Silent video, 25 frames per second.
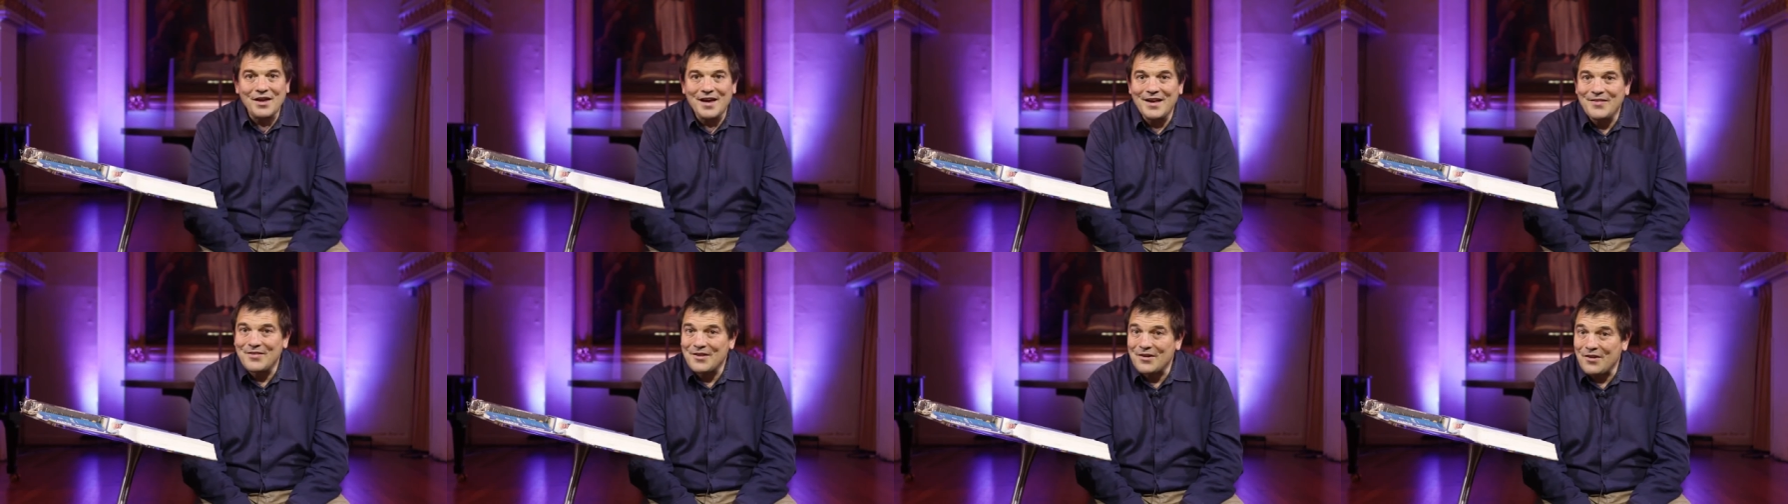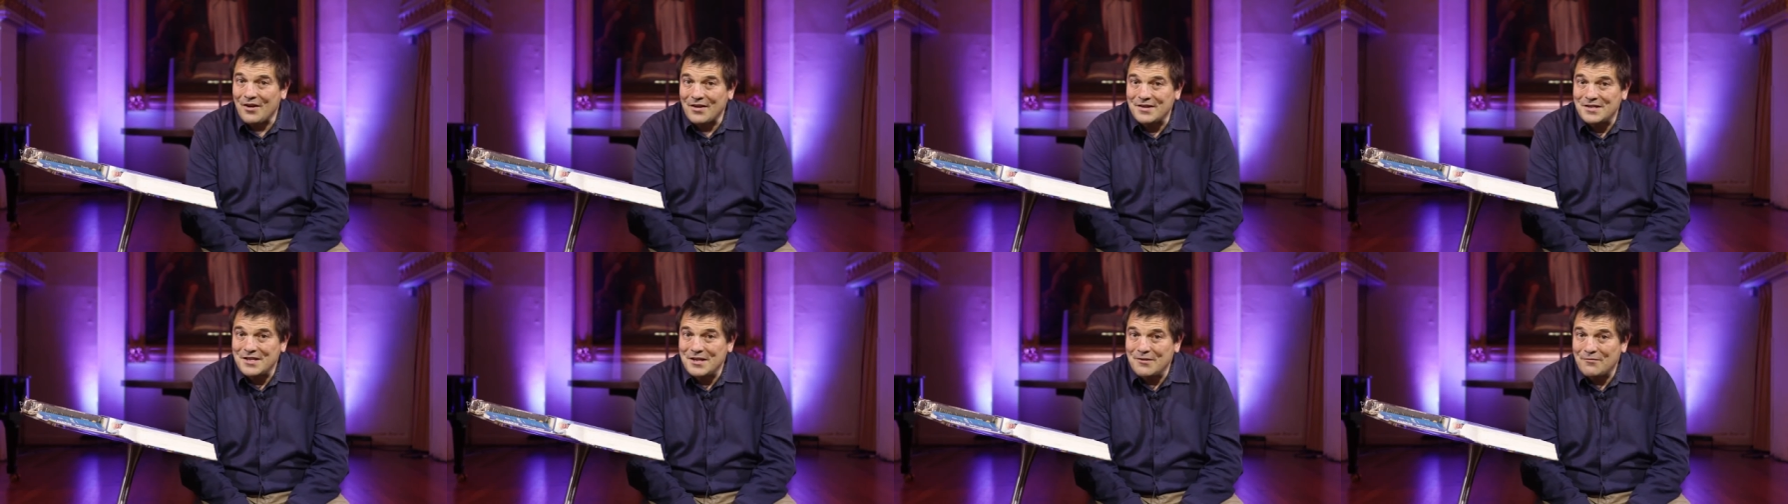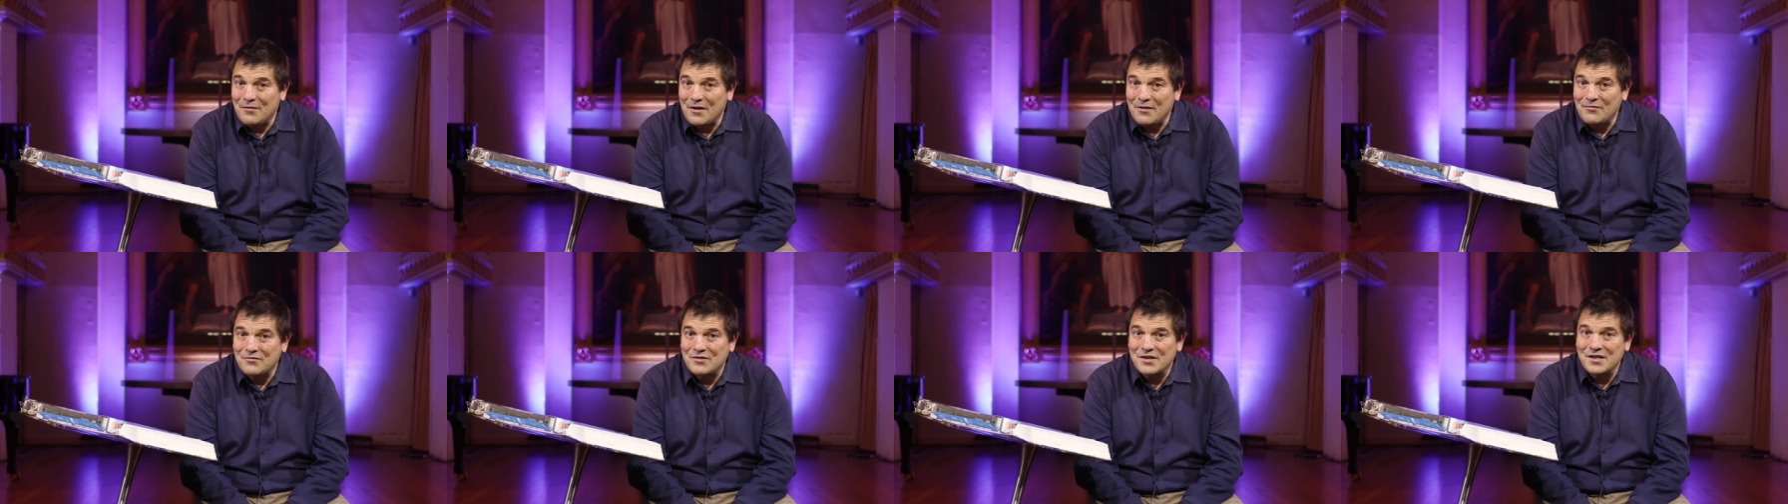In the nineteen
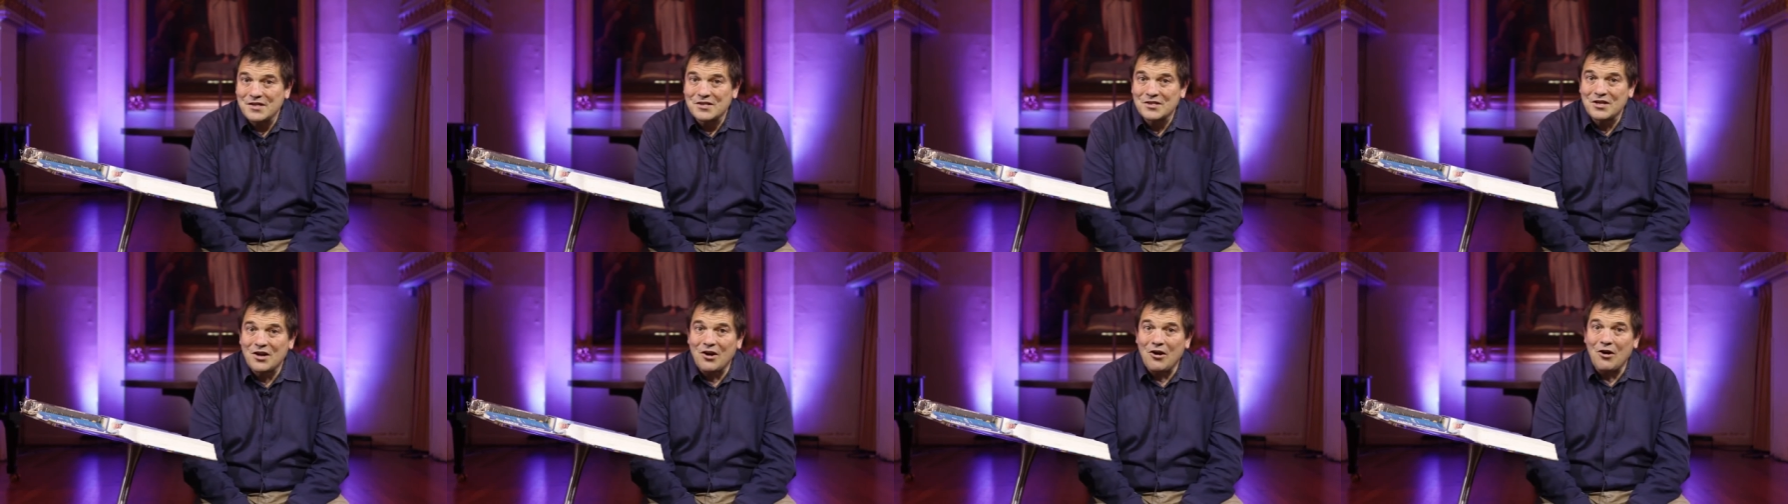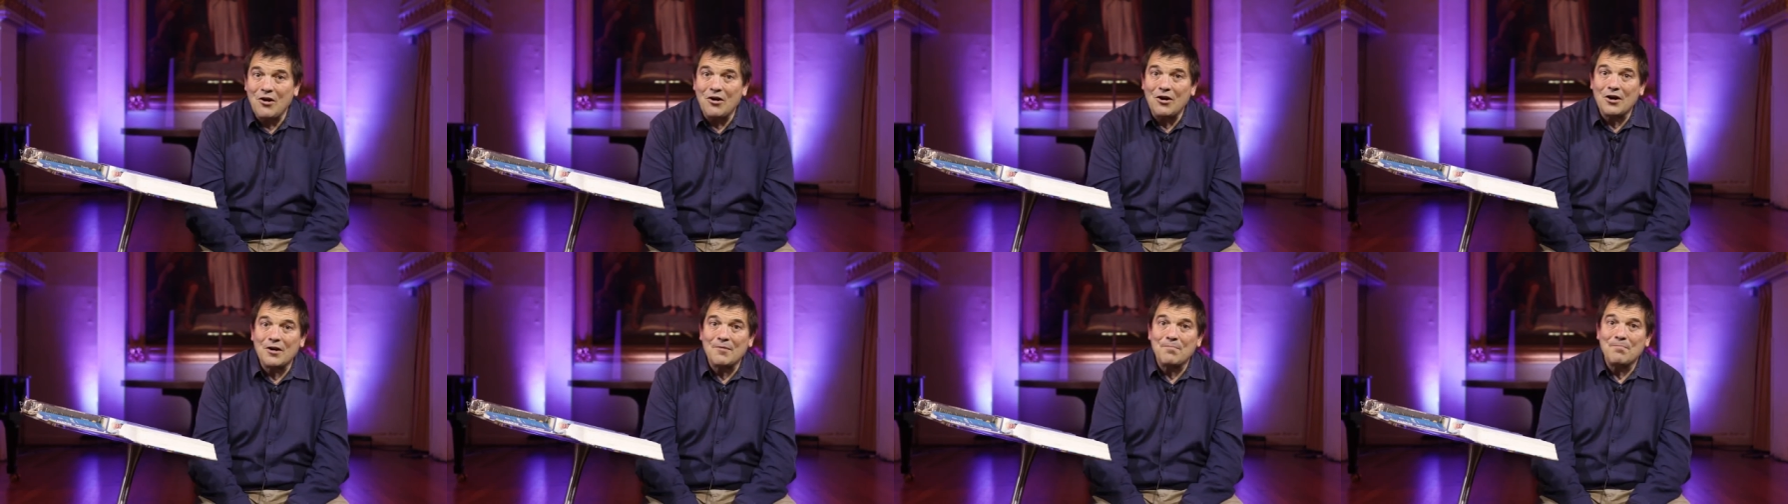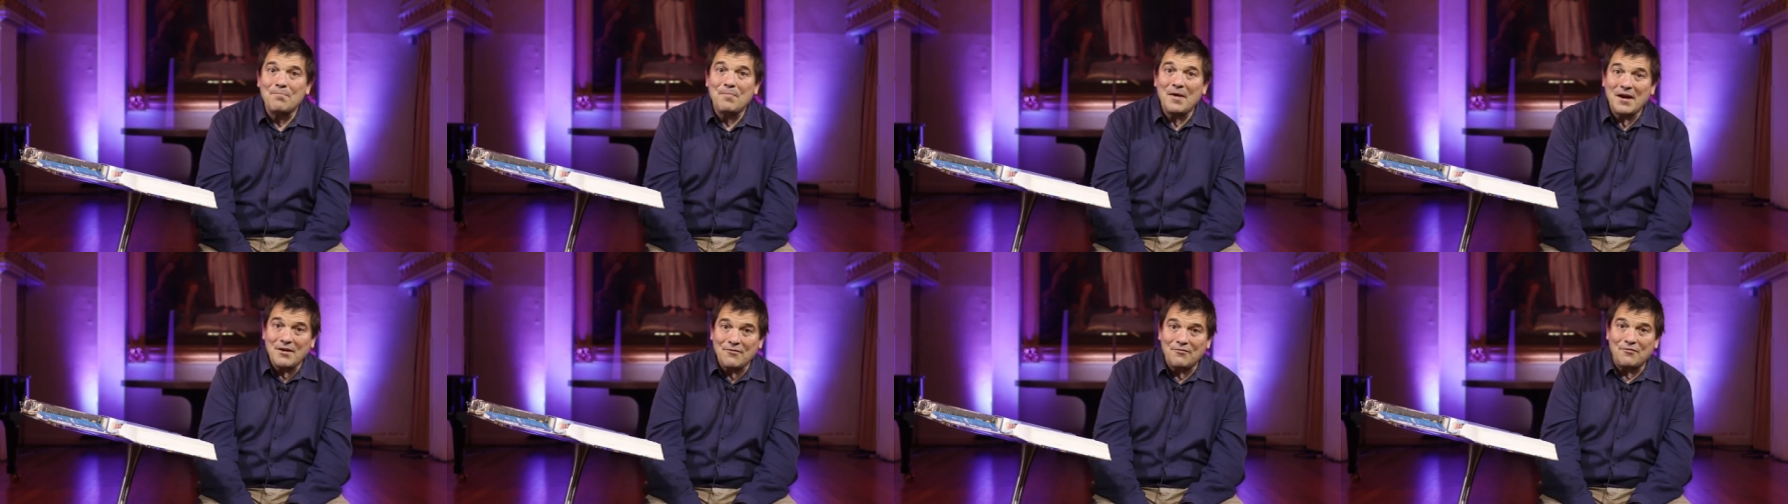fifties, Clark
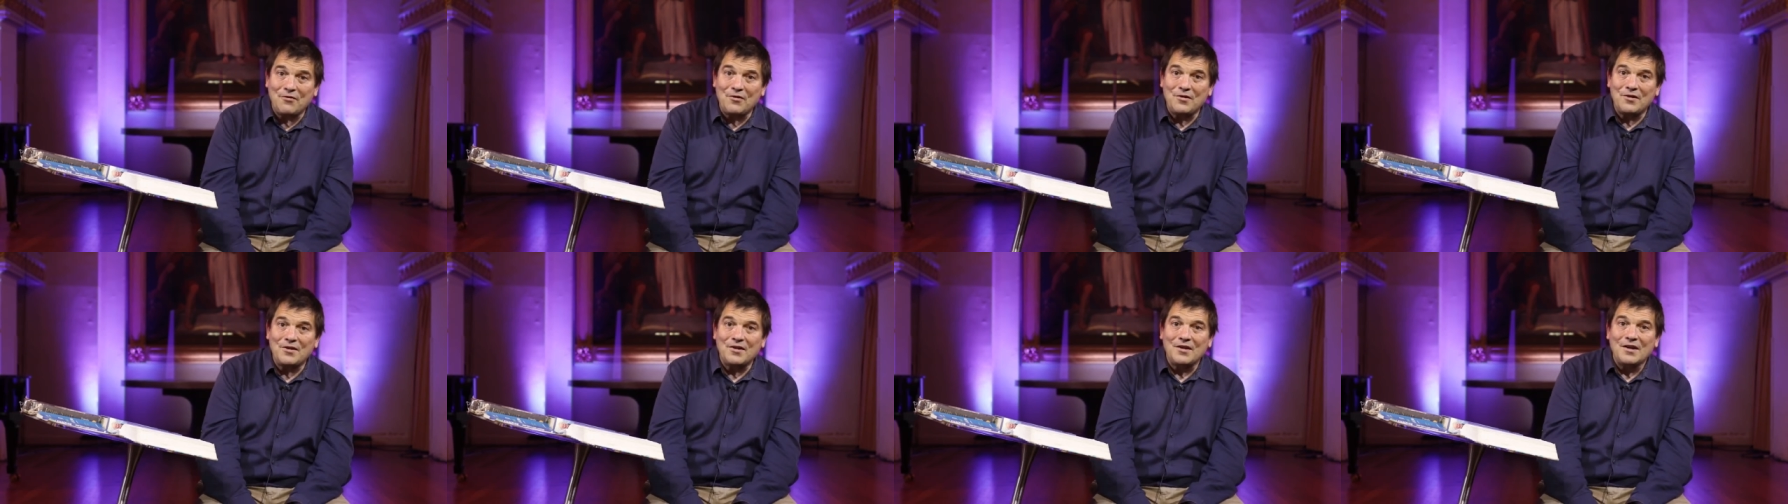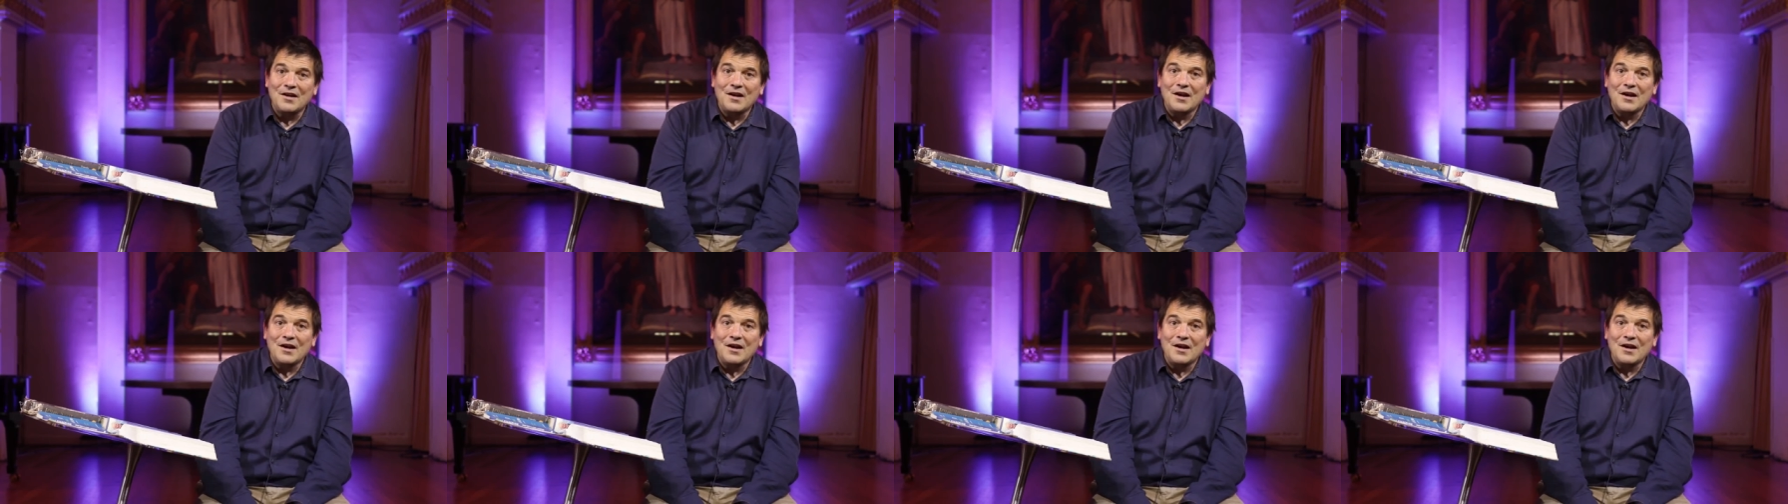Bedford